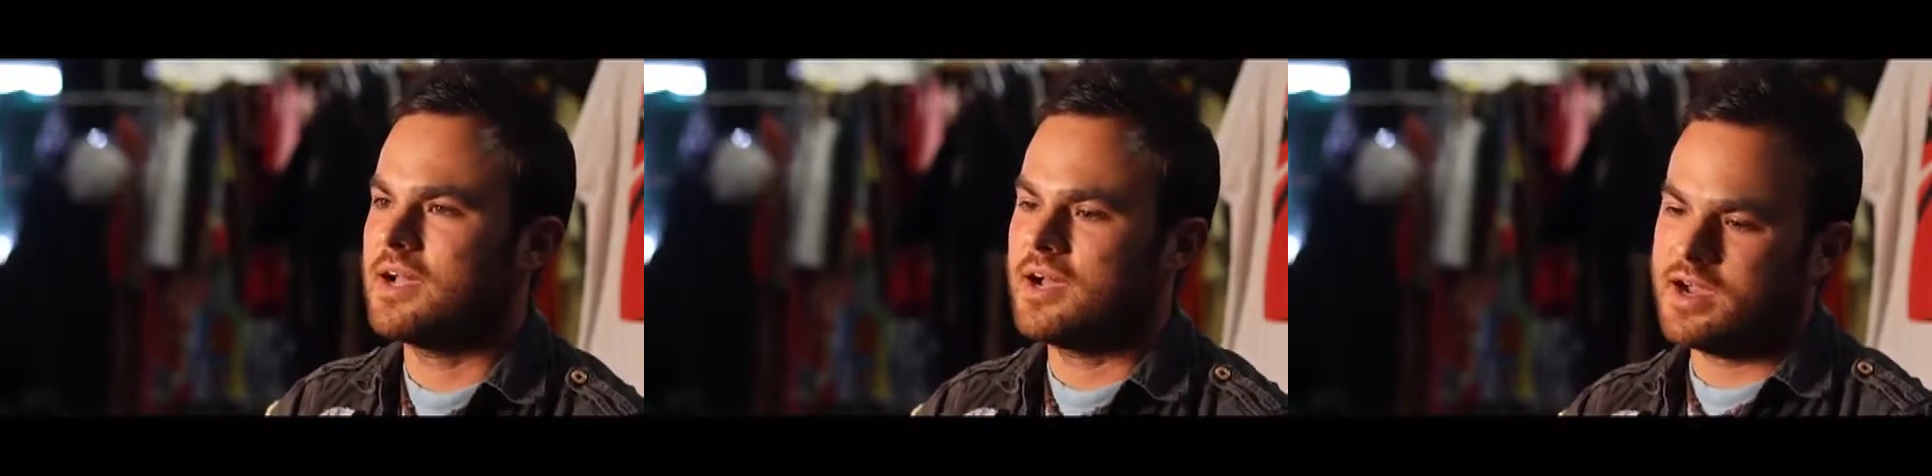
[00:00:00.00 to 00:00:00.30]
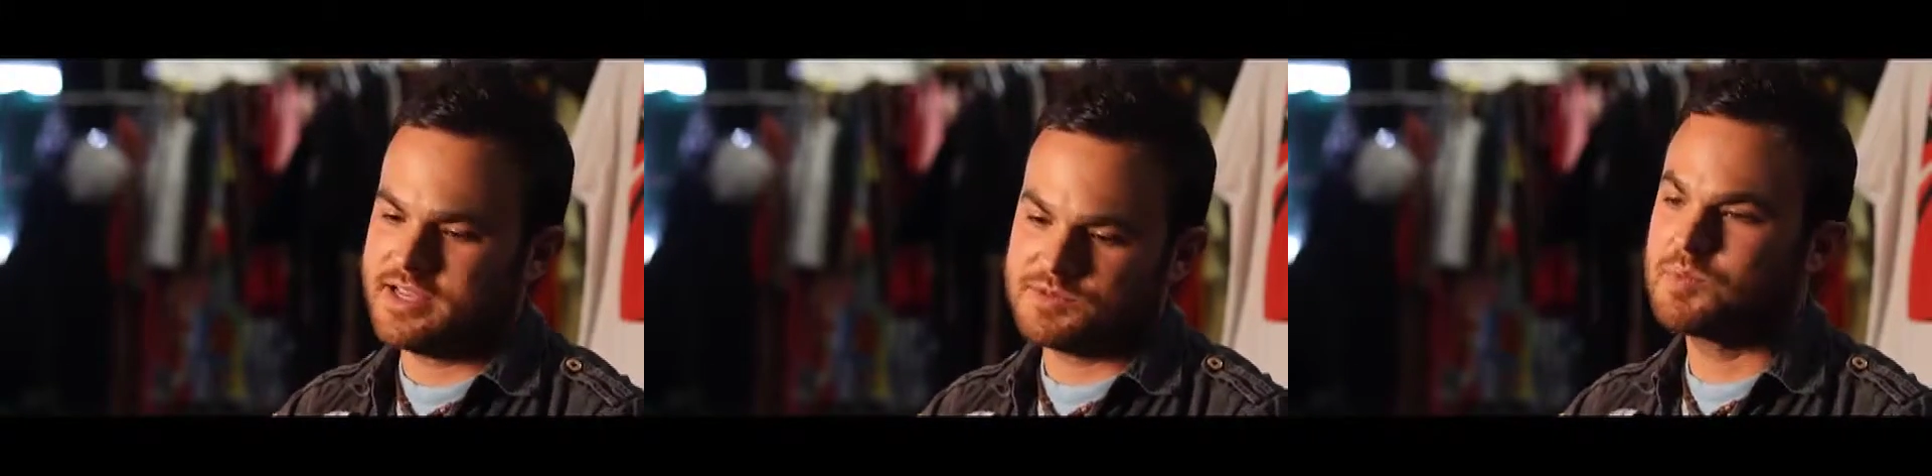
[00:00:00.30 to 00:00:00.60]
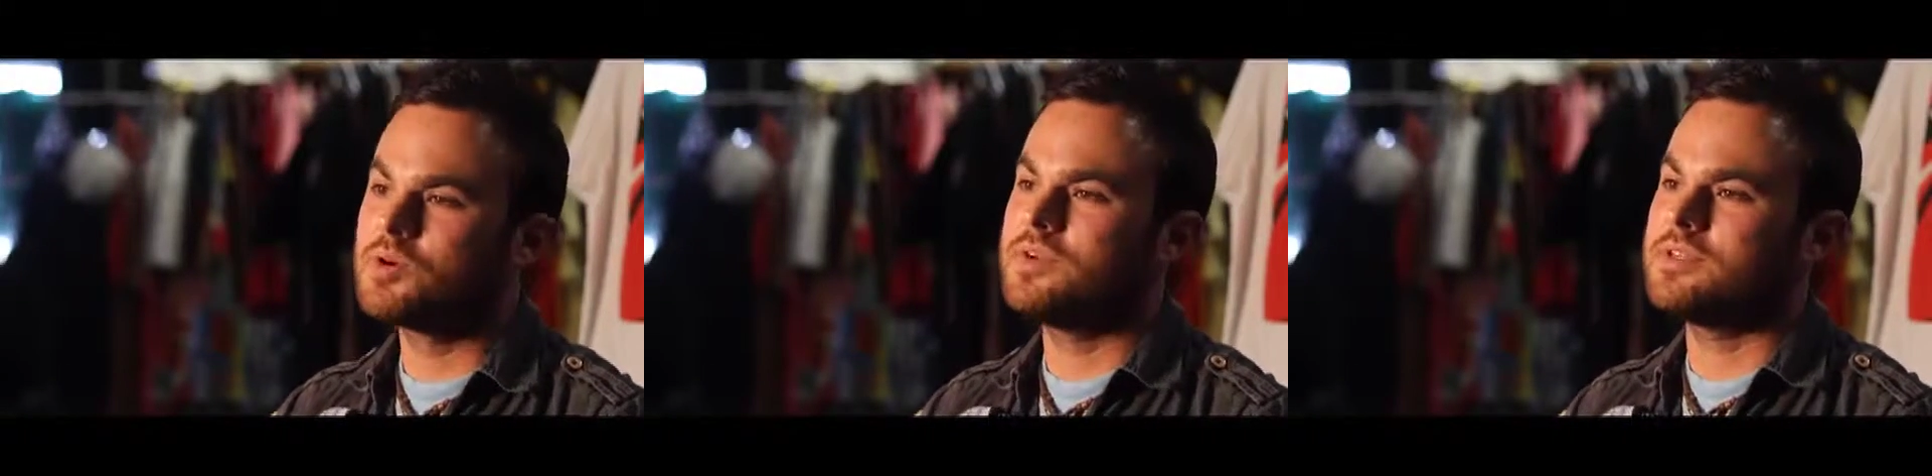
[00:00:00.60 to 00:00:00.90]
uh, it's
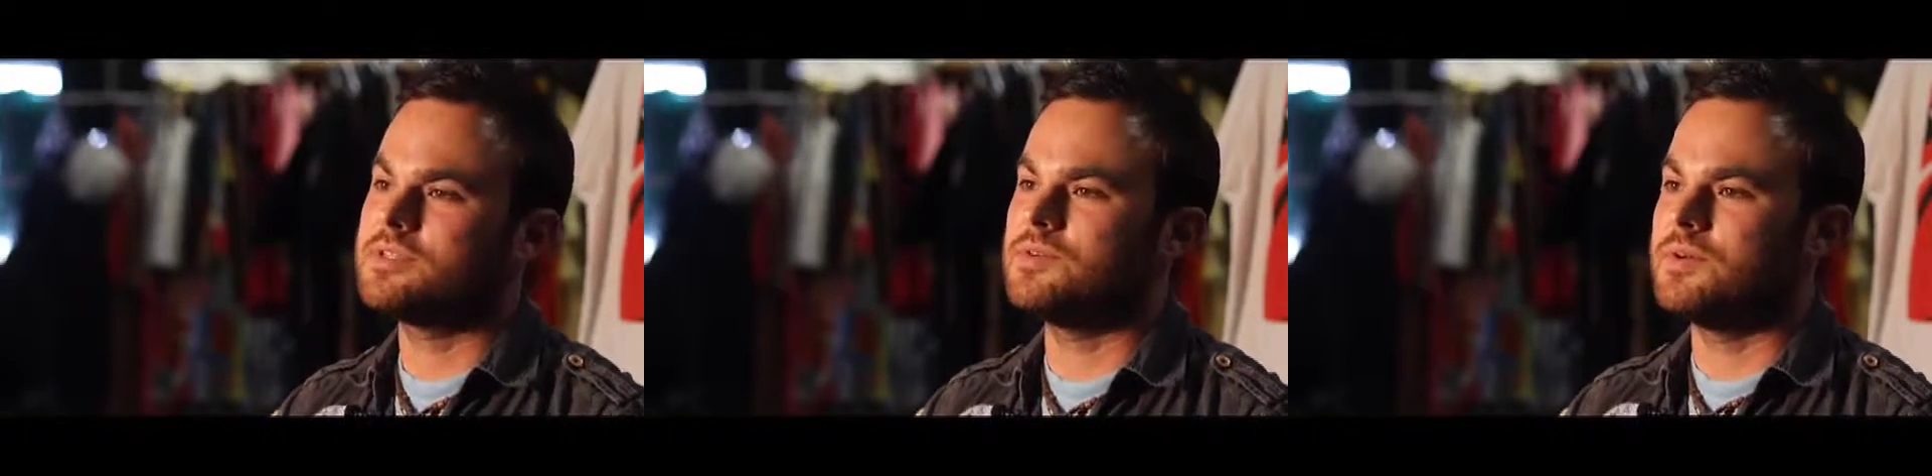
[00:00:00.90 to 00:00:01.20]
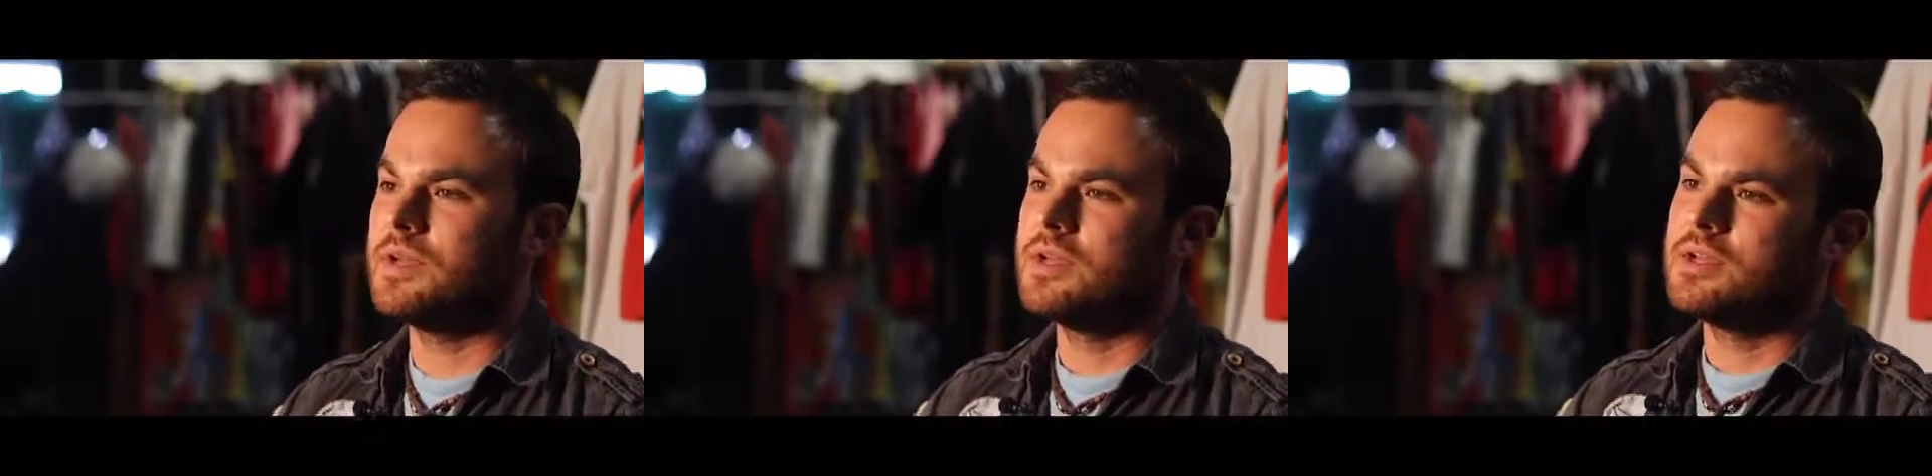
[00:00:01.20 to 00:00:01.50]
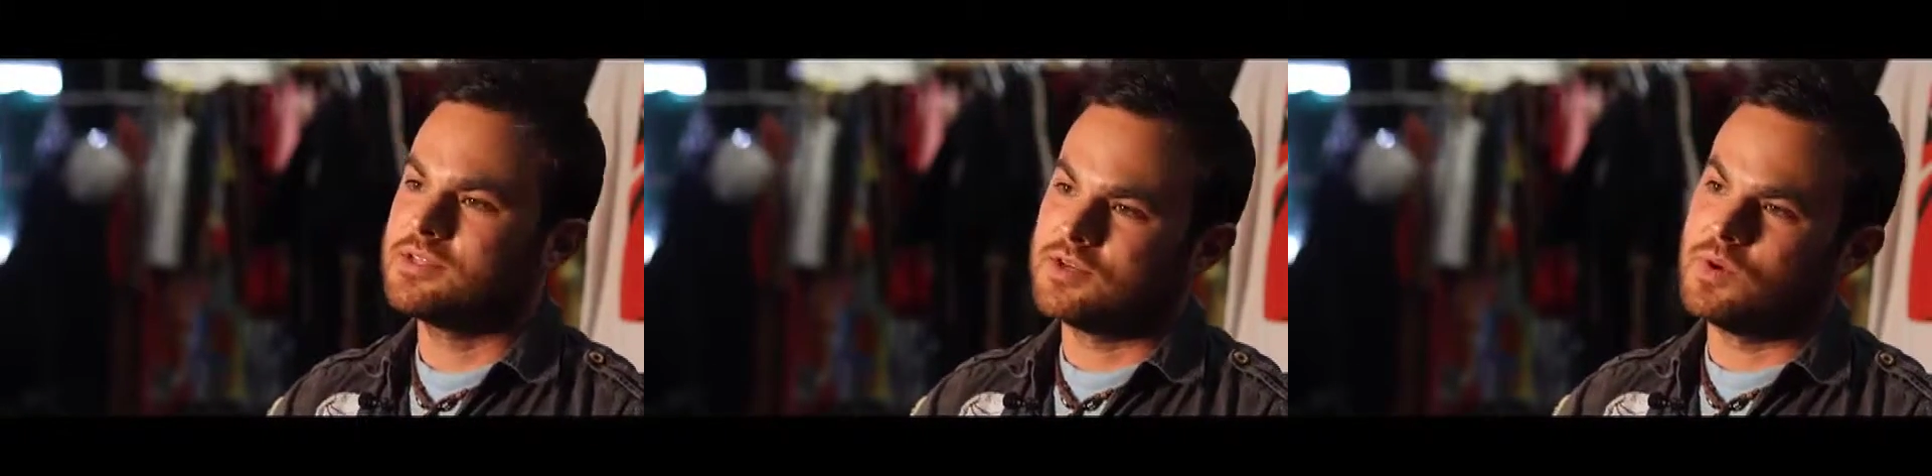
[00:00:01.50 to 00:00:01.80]
proven to,
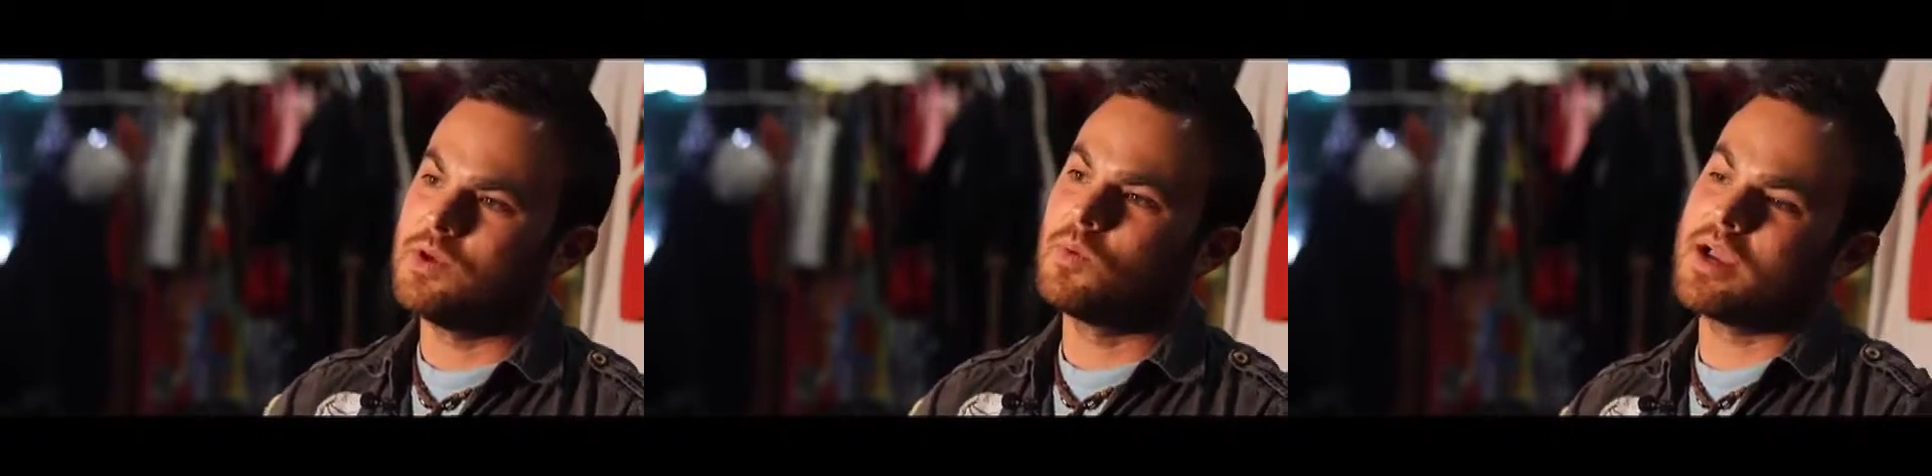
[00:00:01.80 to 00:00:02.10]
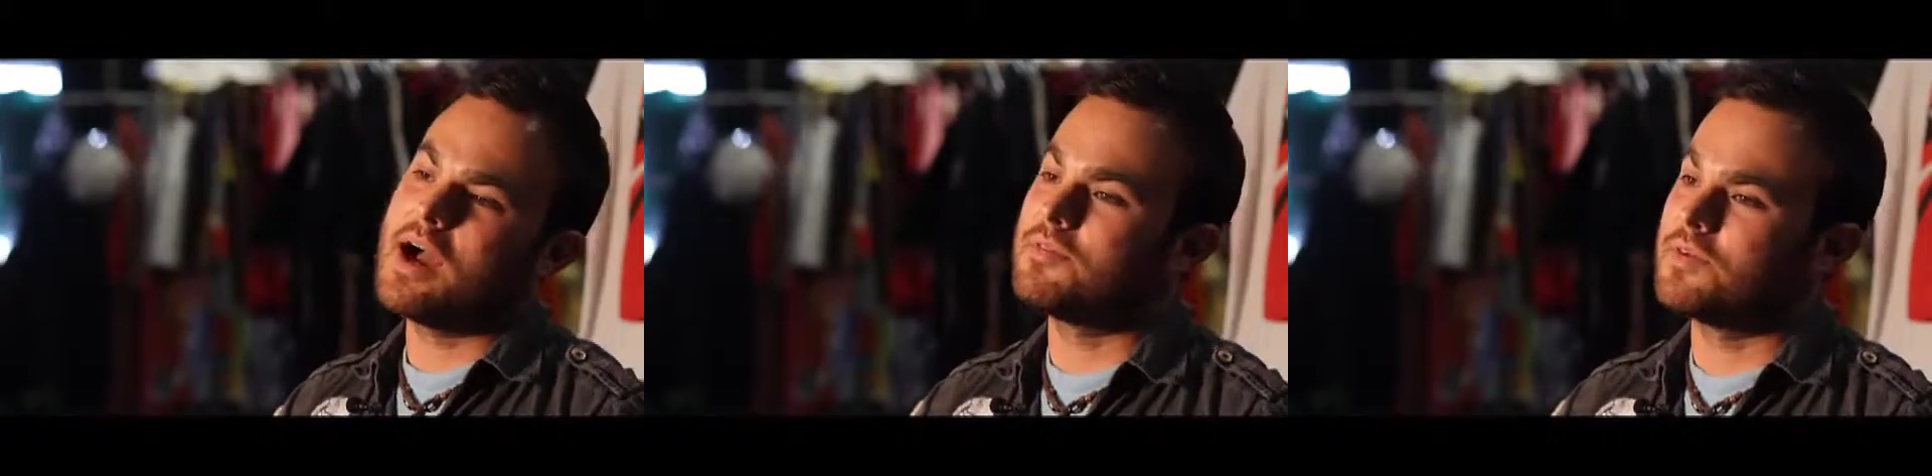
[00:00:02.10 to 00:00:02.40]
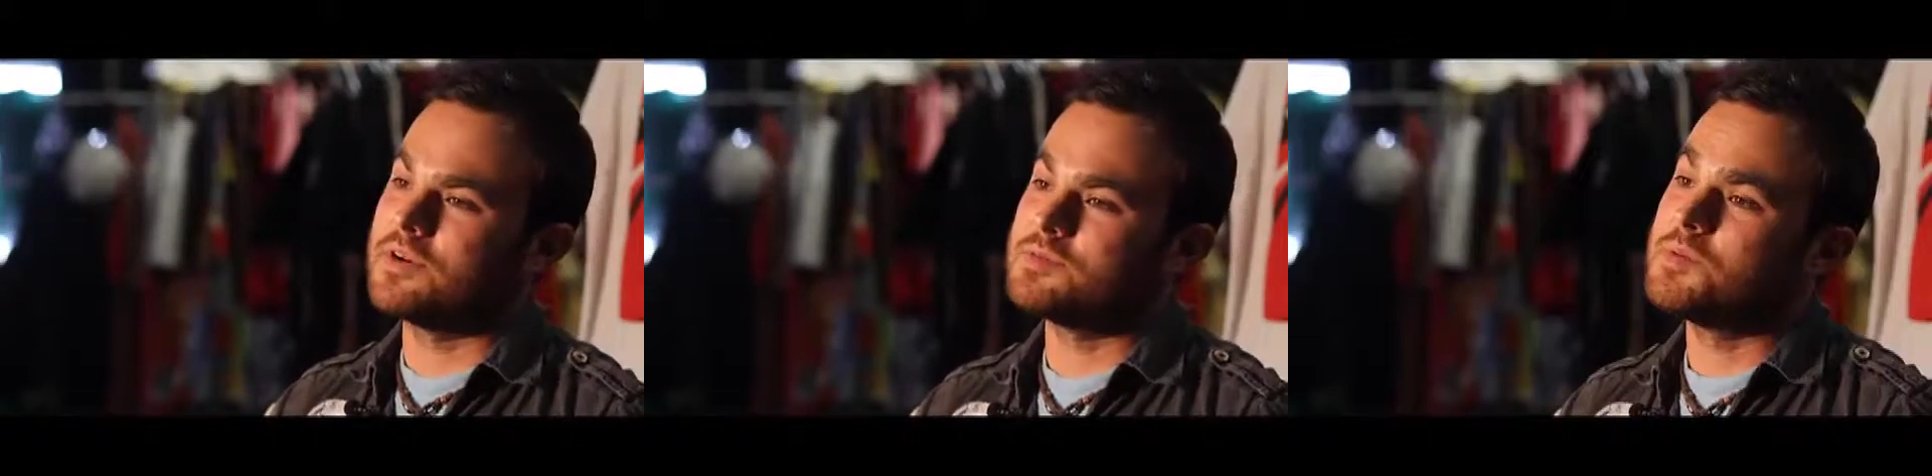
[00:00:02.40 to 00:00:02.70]
to really work out for us.